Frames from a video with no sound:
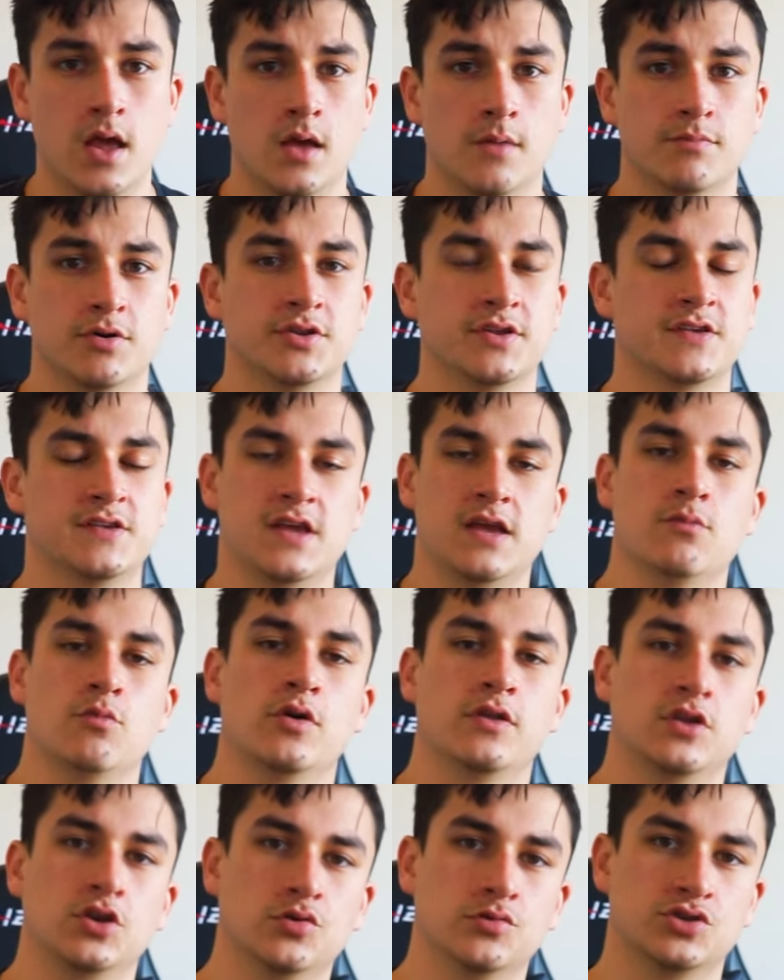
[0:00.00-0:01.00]
But the same
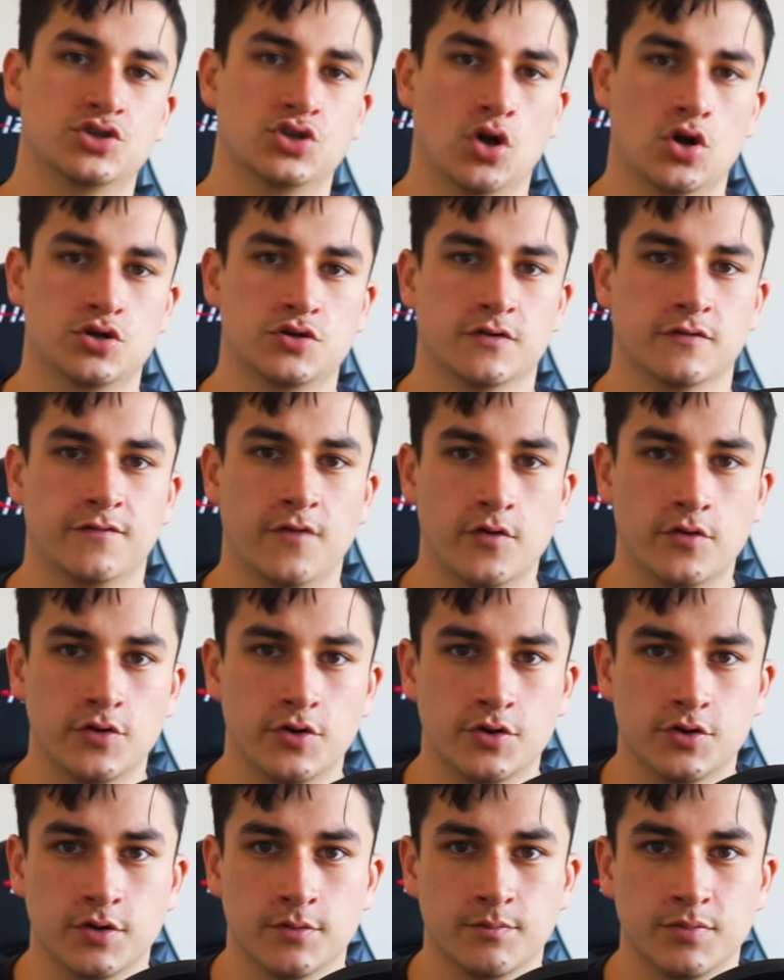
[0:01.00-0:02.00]
way that you would charge your phone or
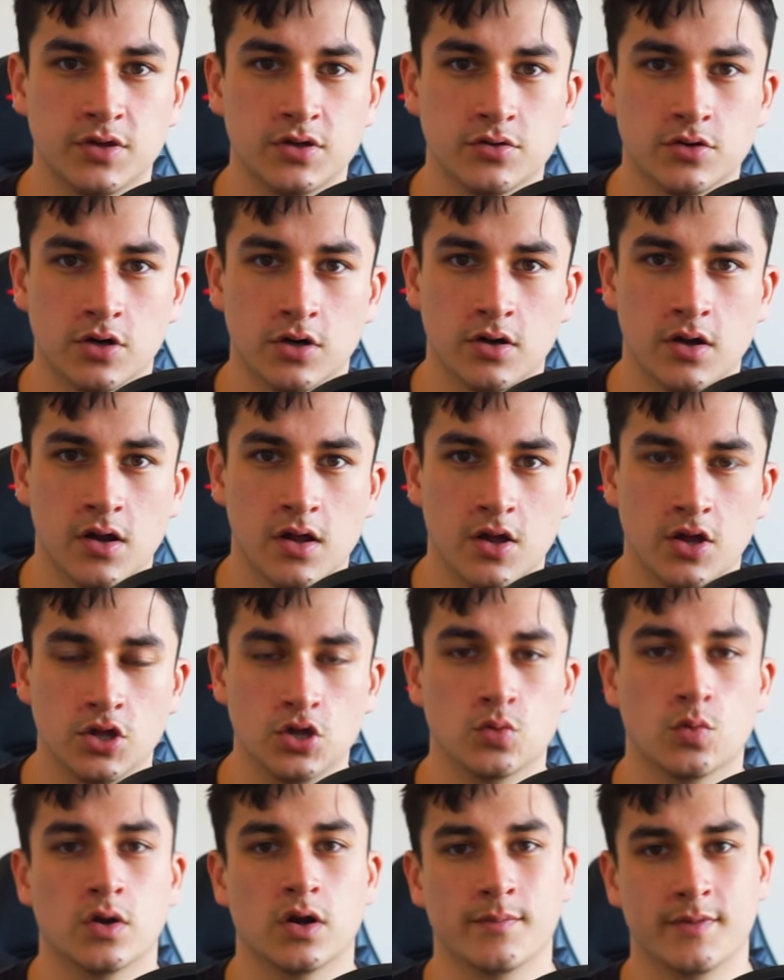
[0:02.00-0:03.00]
your computer,
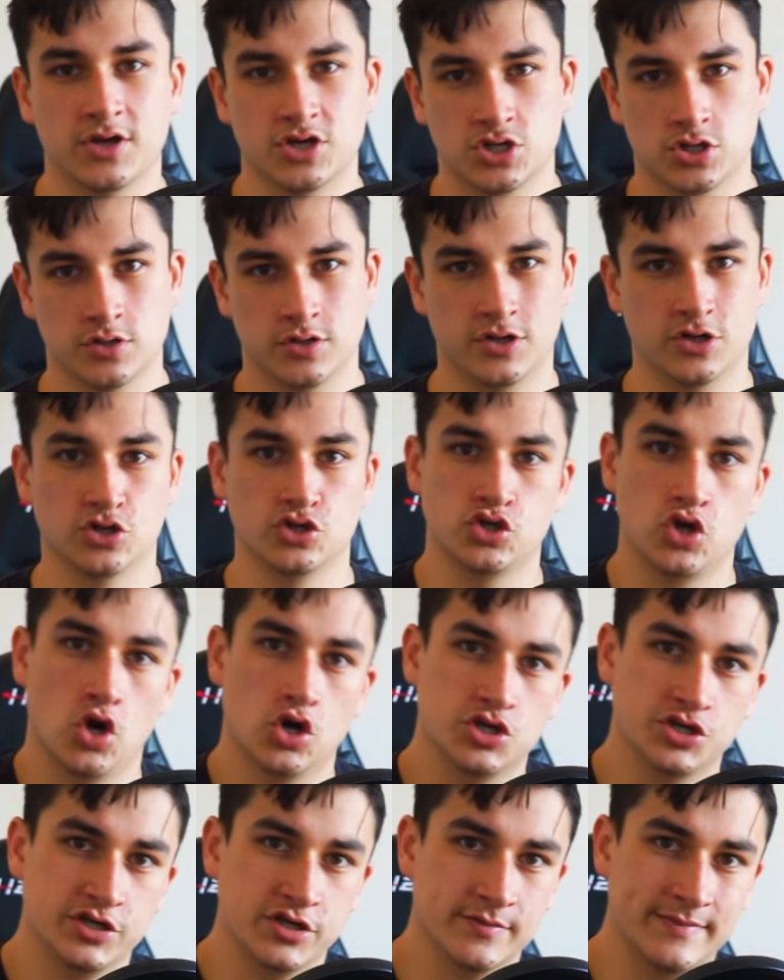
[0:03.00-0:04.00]
you want to make sure that you're
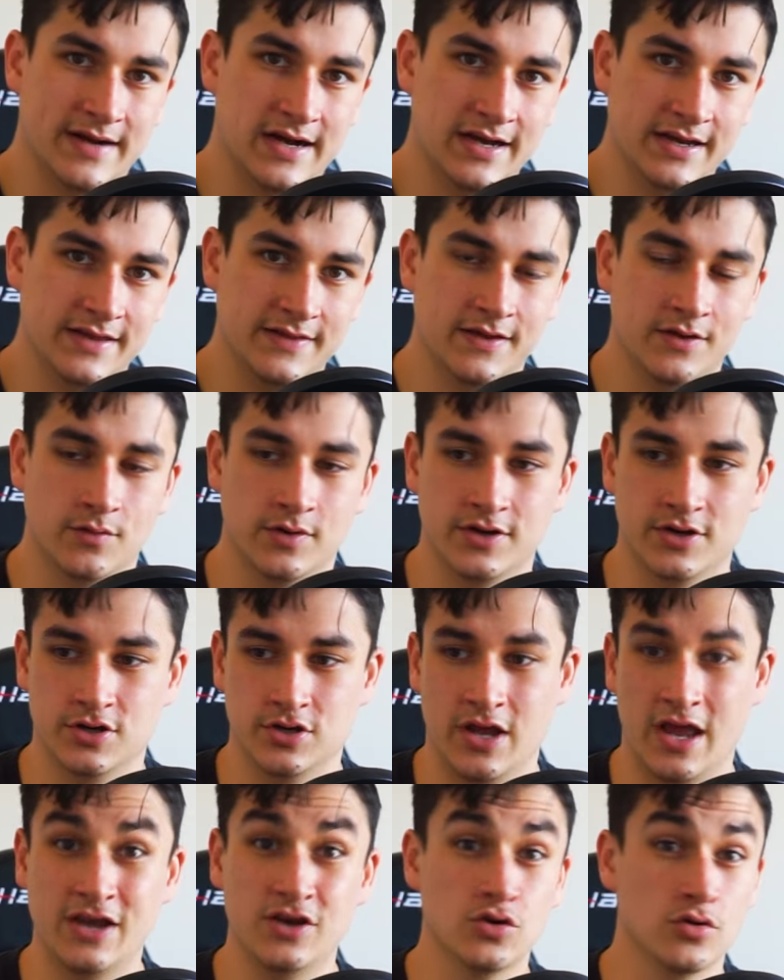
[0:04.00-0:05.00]
charging your body, that way
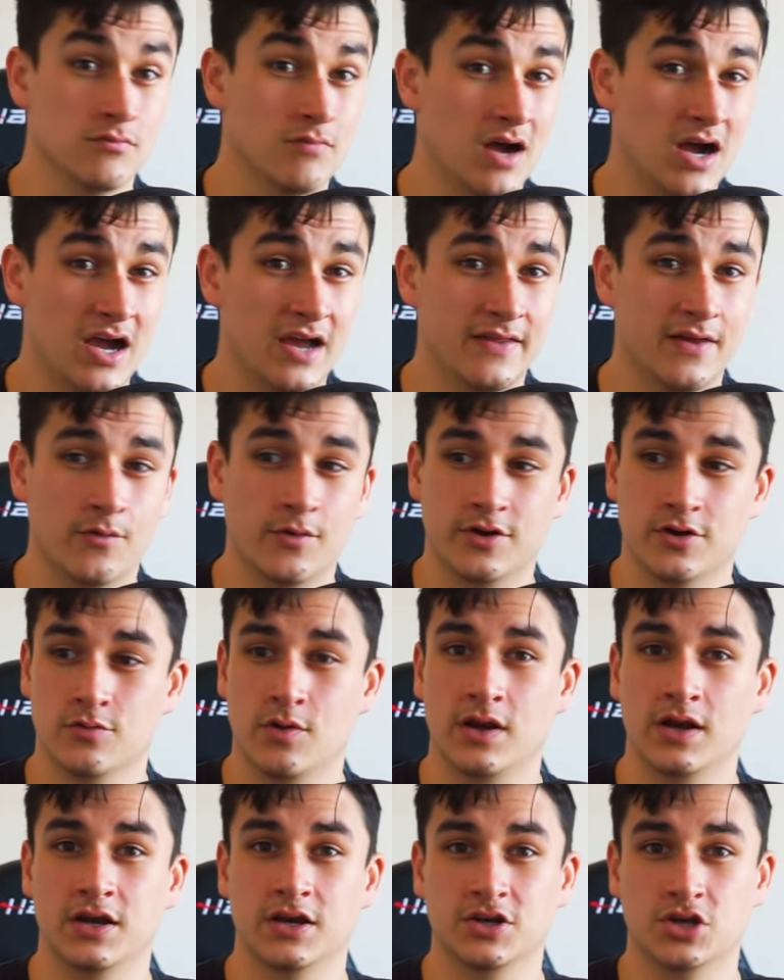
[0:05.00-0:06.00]
in your mind, that way you're
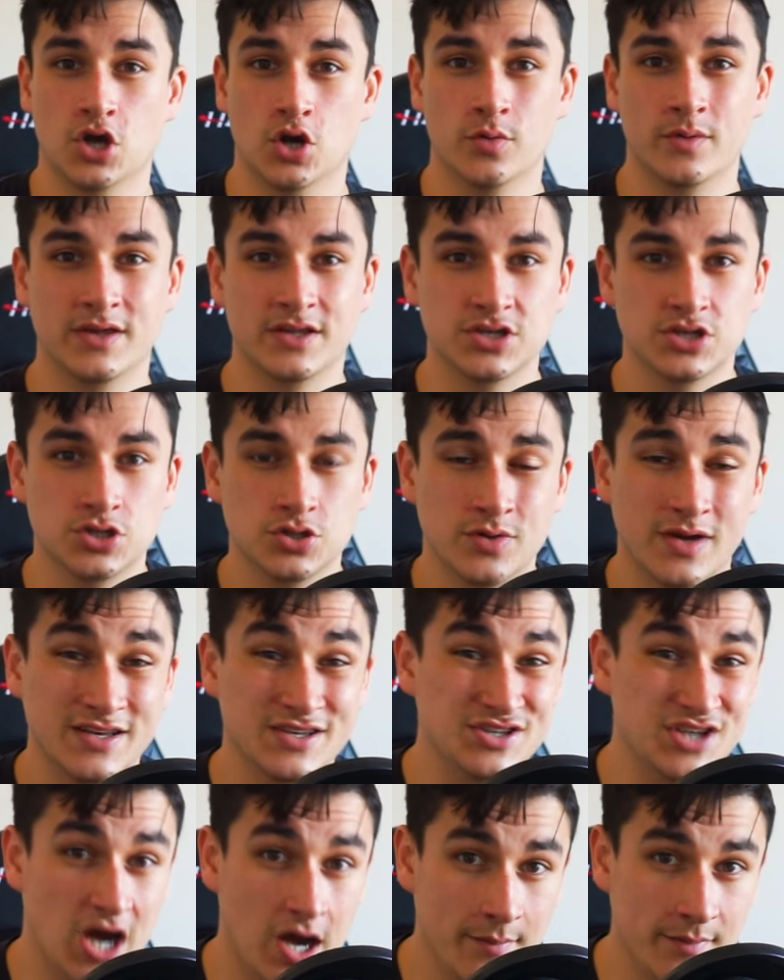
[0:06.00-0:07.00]
ready to go into
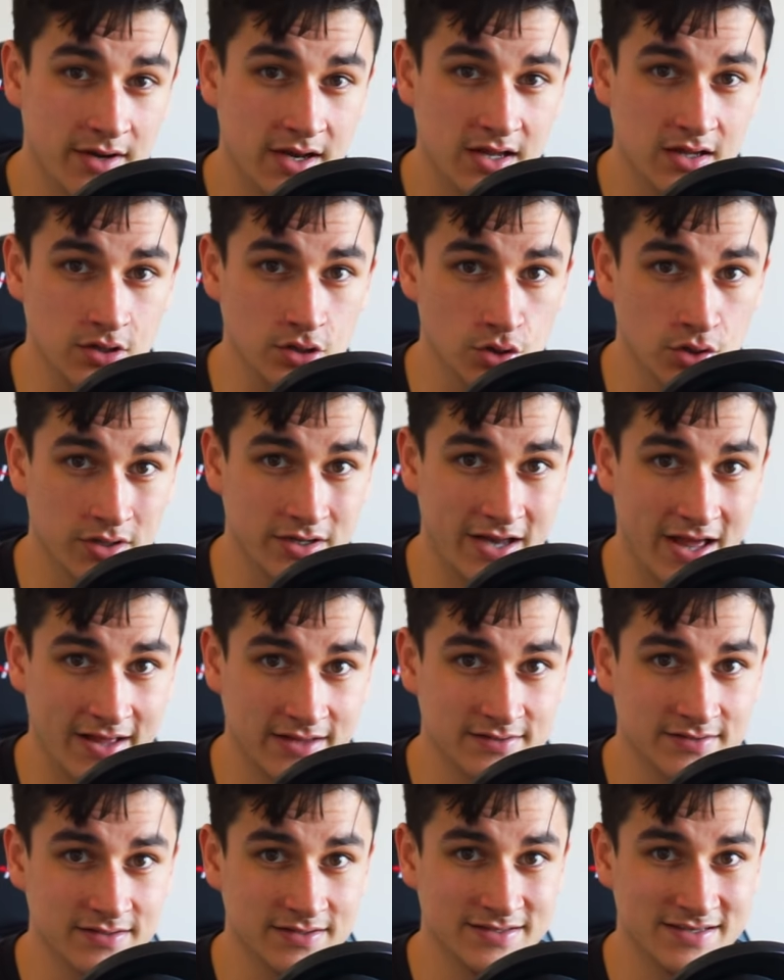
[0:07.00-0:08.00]
and dominate your
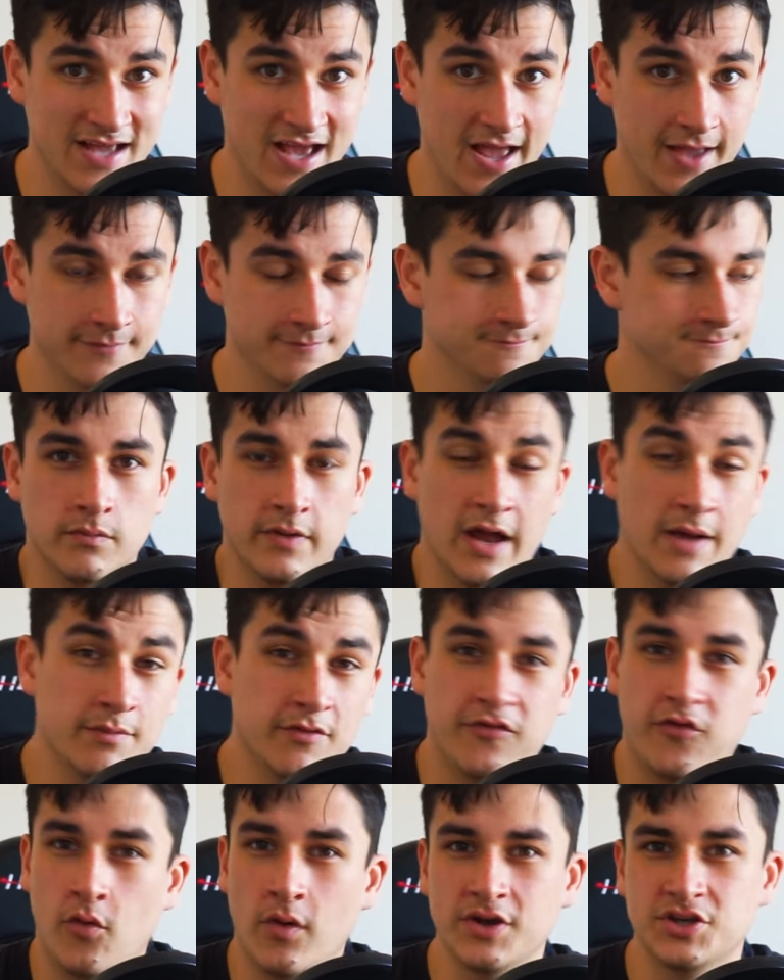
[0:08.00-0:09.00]
next day. Now,
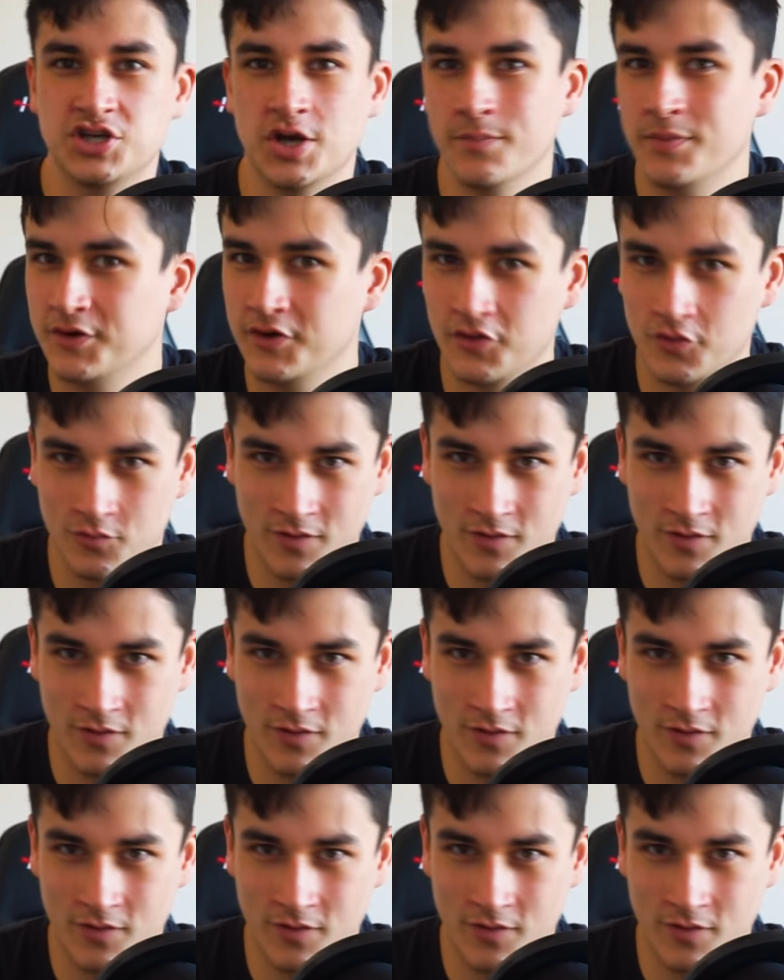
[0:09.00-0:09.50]
before I jump into the